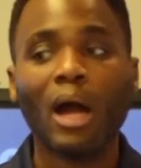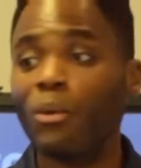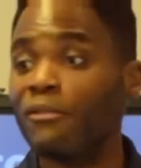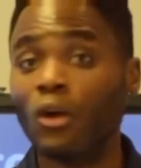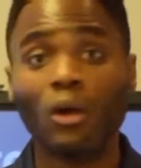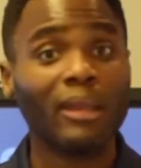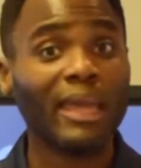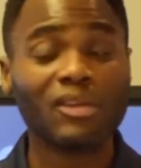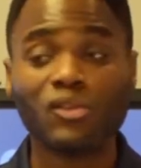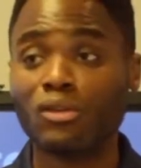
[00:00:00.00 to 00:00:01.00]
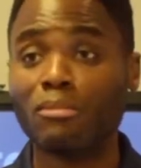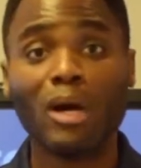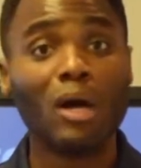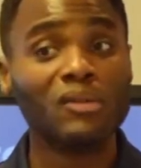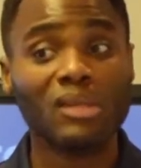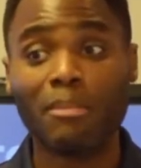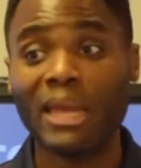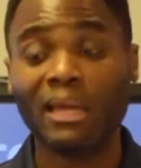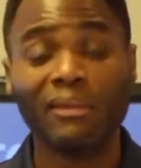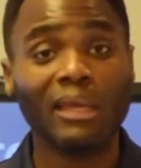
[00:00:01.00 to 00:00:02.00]
We've gone the extra mile to
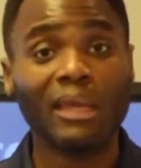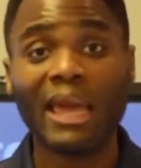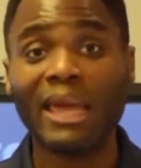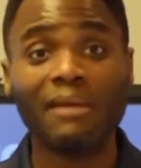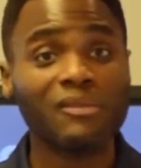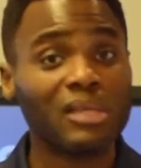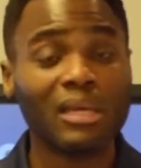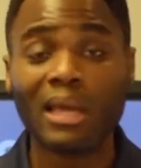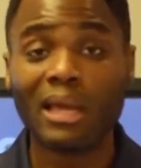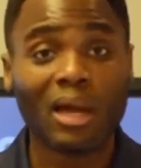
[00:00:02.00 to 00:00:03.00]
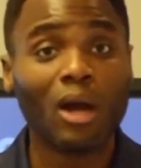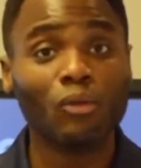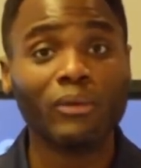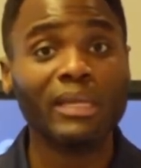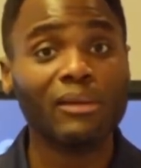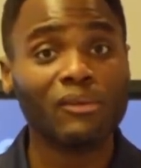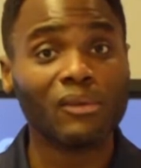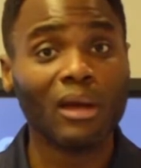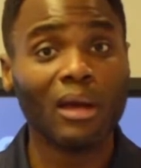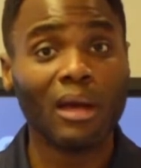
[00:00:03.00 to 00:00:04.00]
make the NFC card readers
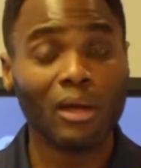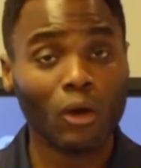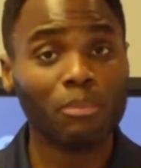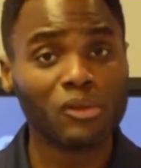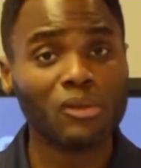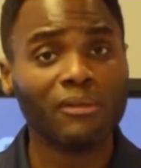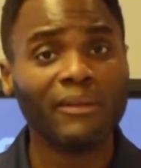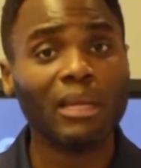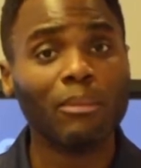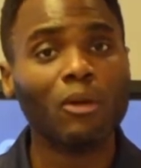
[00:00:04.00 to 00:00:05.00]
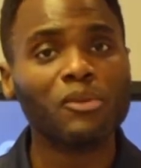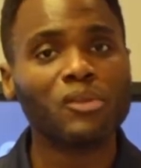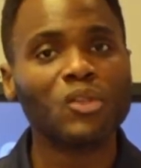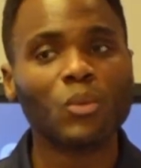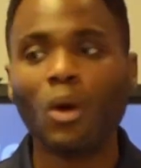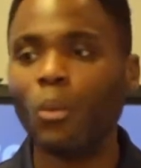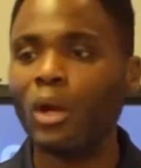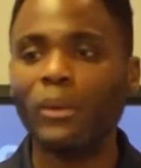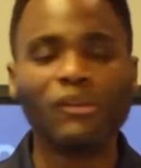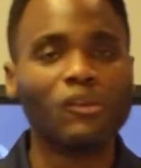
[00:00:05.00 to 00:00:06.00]
an available option as well,
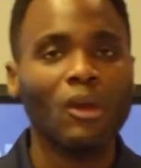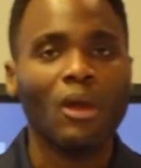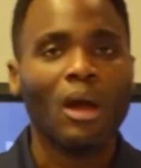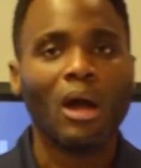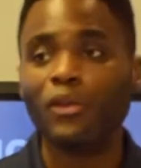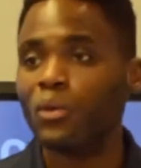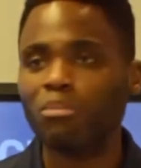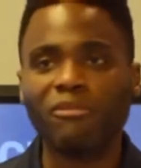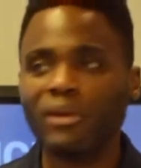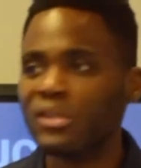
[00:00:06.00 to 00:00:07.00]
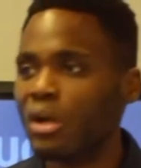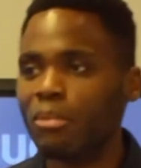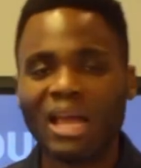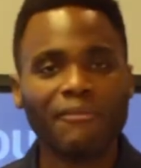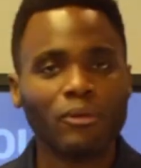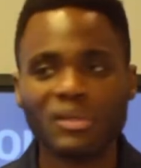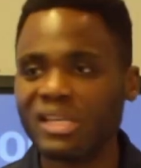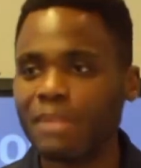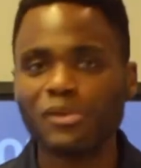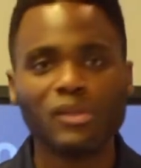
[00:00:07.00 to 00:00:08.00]
where which you, for example, have a
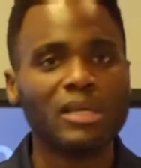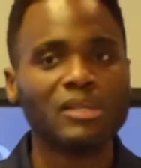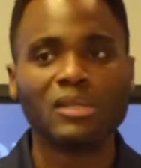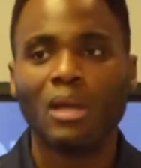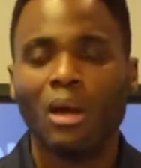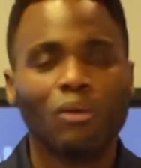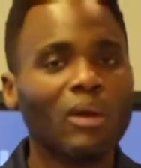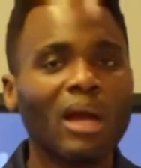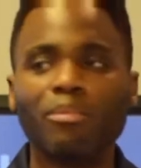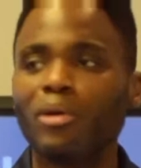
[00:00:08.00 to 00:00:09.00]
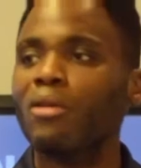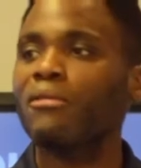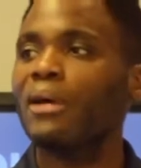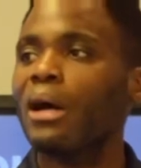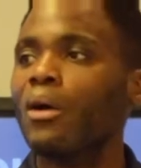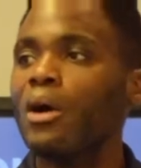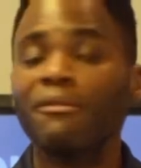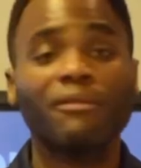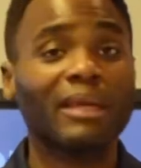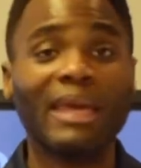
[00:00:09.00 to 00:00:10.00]
receptionist write a profile
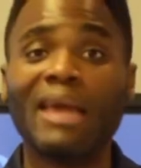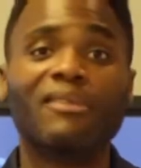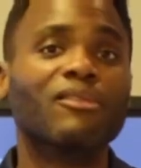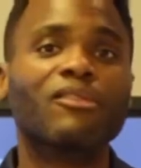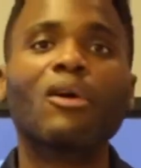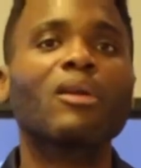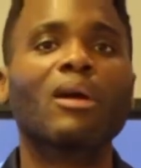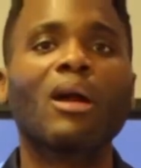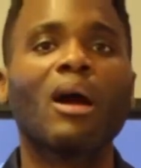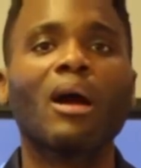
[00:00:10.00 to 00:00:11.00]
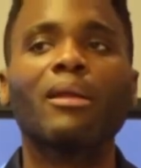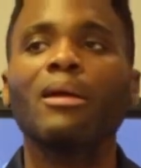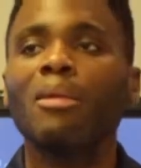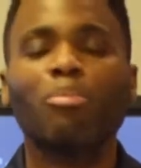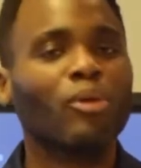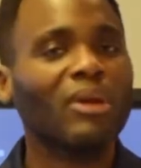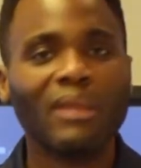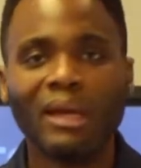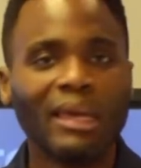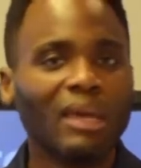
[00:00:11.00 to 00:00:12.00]
for guests on a card. Pre
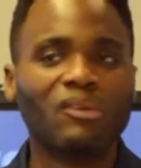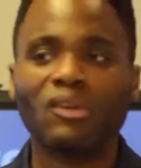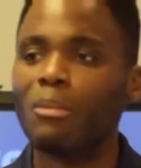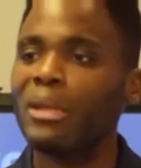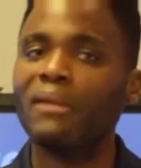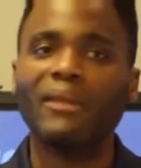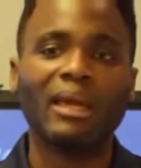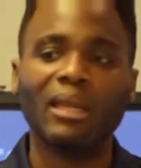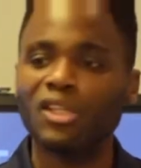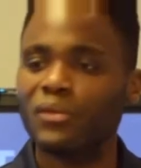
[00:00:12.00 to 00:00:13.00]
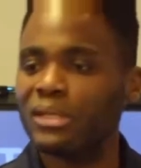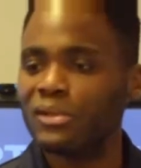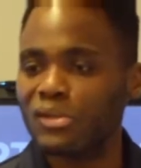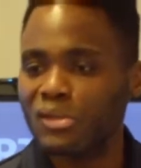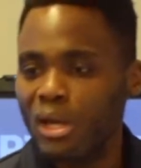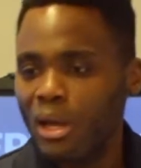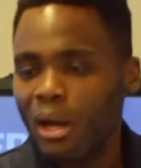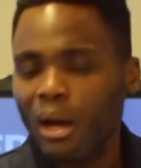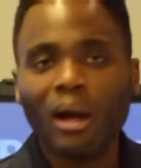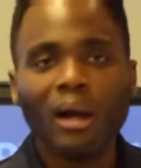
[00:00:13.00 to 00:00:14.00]
that guest coming in, they can literally just
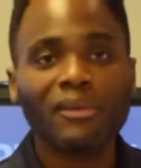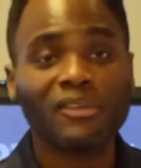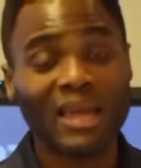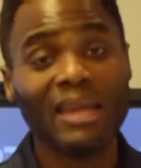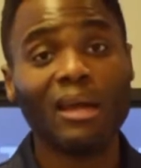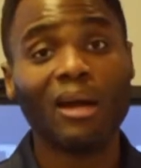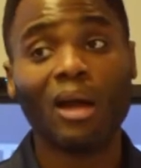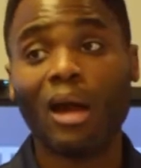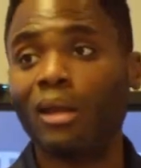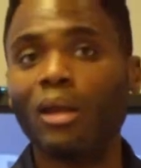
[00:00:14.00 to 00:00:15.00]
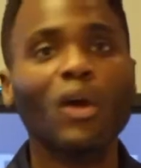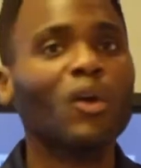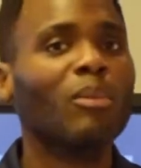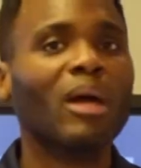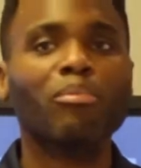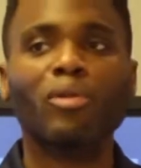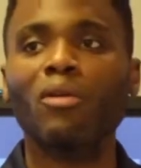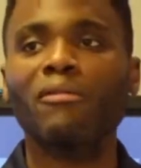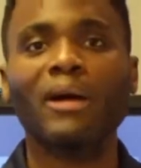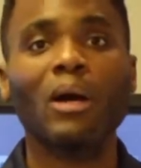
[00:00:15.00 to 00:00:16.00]
scan that card, load up that
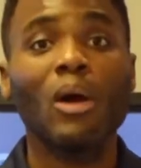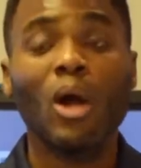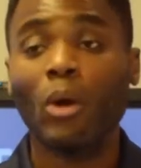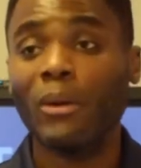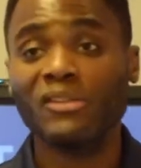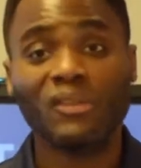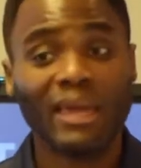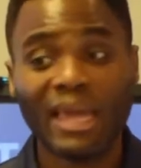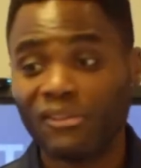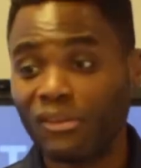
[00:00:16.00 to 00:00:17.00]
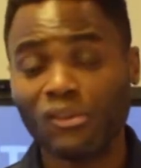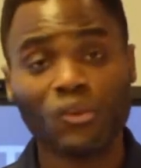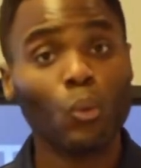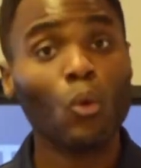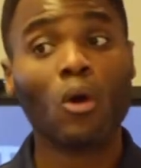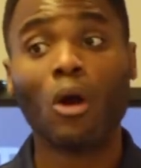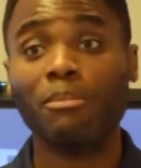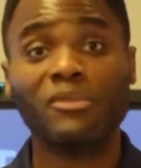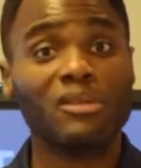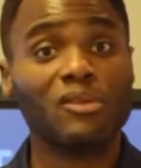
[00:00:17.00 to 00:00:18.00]
profile, where which the guest can just walk
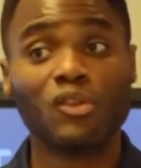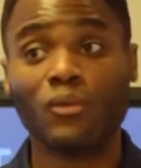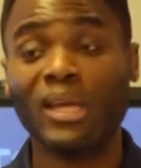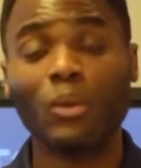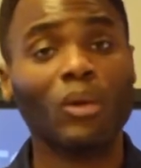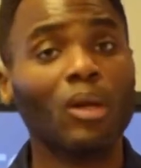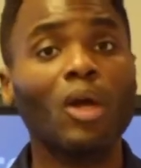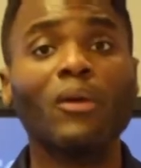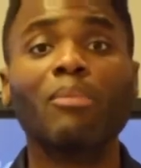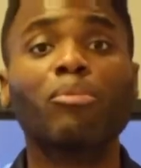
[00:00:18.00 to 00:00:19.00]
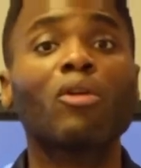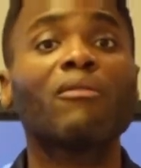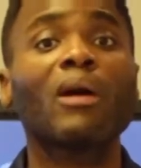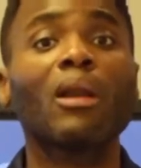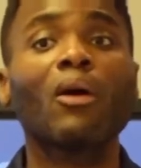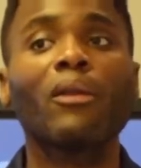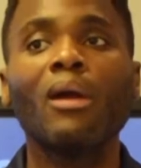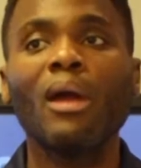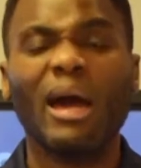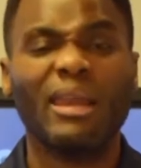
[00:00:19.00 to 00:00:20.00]
up to the screen with a loaded profile
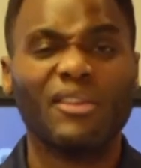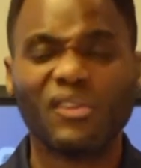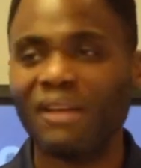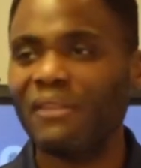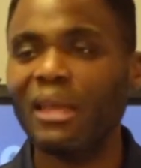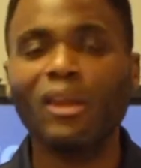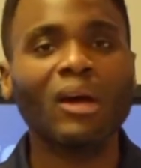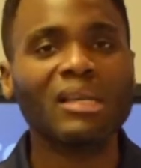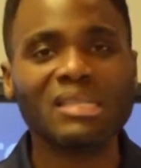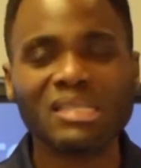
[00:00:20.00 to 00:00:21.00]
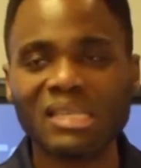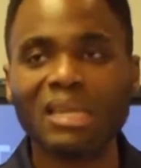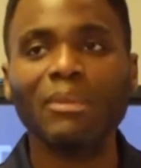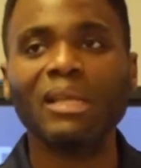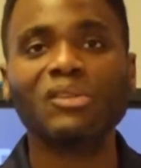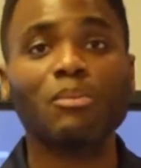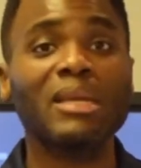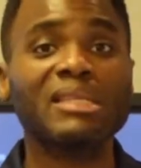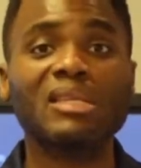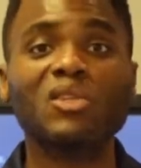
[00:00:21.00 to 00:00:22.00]
on and just have that nice, seamless
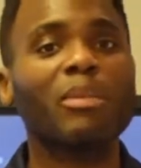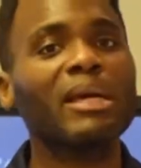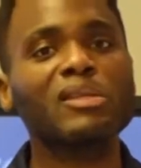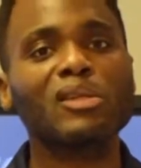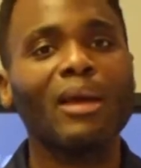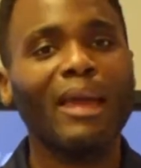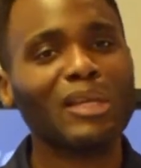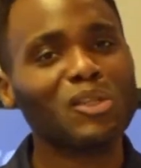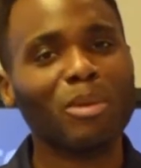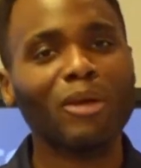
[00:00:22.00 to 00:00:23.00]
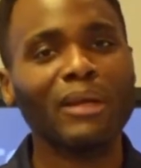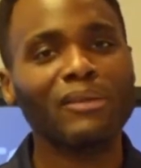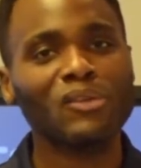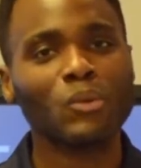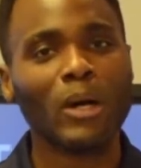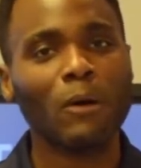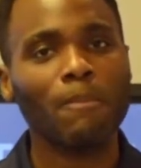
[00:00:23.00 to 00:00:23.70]
meeting space experience as well.